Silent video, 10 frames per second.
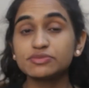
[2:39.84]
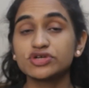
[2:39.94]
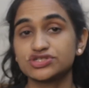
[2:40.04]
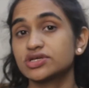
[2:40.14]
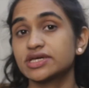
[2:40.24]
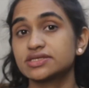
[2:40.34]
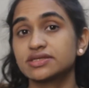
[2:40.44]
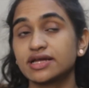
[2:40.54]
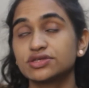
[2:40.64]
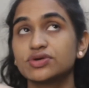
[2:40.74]
moisturizer
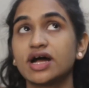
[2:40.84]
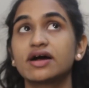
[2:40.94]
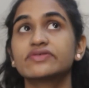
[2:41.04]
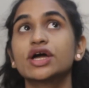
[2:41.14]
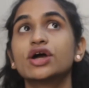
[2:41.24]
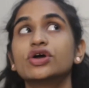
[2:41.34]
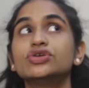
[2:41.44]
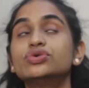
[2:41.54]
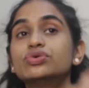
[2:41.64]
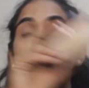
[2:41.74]
that you have.
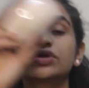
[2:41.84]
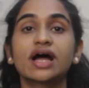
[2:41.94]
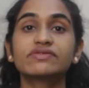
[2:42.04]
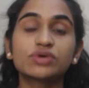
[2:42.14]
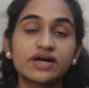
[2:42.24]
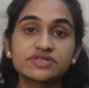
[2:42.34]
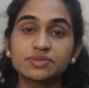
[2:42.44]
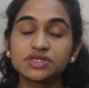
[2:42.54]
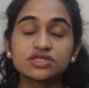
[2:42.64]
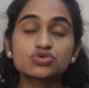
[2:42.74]
You don't have to have
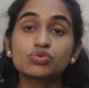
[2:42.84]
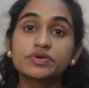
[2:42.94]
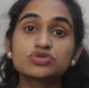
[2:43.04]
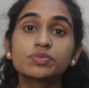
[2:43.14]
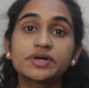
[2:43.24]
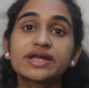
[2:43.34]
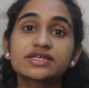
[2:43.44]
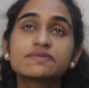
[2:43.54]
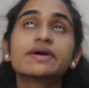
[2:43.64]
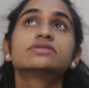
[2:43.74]
something super
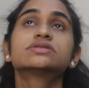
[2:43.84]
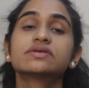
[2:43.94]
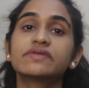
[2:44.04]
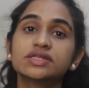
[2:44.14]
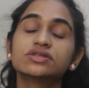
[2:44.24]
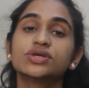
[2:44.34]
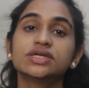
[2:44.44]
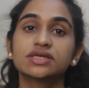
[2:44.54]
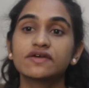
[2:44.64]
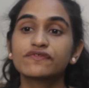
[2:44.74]
expensive like
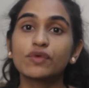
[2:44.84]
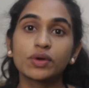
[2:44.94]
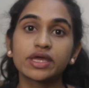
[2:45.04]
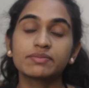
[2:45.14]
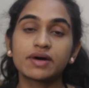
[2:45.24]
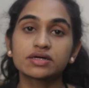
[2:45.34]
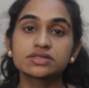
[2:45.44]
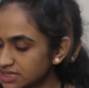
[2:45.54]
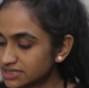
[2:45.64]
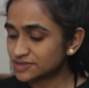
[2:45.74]
3K, 4K bucks.
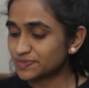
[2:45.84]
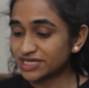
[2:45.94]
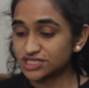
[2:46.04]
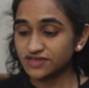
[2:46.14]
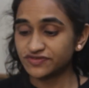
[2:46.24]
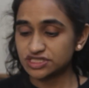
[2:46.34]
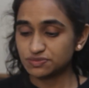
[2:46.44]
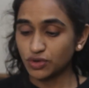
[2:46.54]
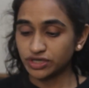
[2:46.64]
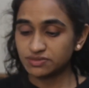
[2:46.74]
Especially if it's
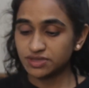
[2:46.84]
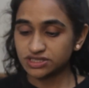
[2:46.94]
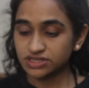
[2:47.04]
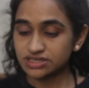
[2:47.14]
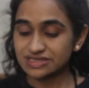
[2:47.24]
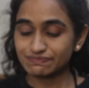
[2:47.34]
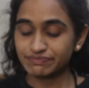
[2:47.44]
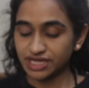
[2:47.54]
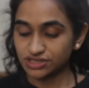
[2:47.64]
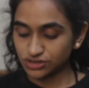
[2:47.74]
body butter, it's
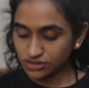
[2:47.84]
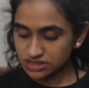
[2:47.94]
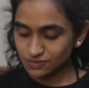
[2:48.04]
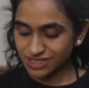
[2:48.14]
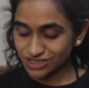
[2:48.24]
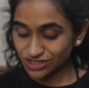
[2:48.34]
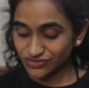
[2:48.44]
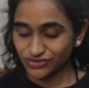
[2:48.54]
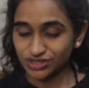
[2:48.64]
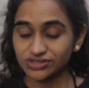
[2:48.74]
better. Especially
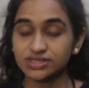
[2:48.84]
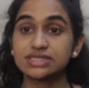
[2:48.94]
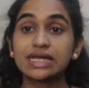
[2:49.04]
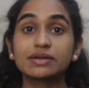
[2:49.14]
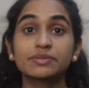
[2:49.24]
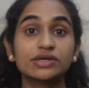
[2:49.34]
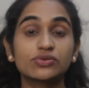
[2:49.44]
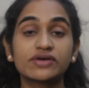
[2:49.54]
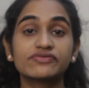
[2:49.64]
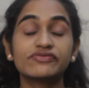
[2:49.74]
for girls like me who
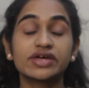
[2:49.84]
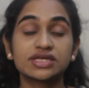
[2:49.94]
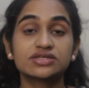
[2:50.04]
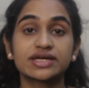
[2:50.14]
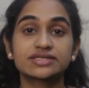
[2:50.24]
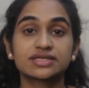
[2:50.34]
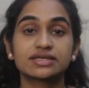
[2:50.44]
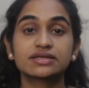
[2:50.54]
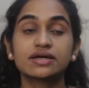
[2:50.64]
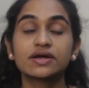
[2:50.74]
have very dry skin.
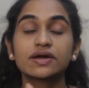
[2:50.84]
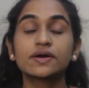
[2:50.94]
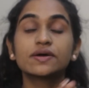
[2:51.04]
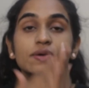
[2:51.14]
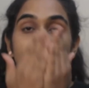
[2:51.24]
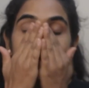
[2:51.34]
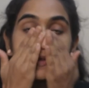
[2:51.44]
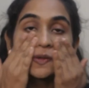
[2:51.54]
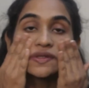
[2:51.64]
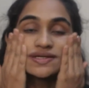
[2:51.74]
You can
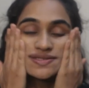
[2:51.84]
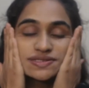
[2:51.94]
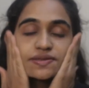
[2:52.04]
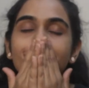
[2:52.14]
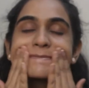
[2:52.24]
do this.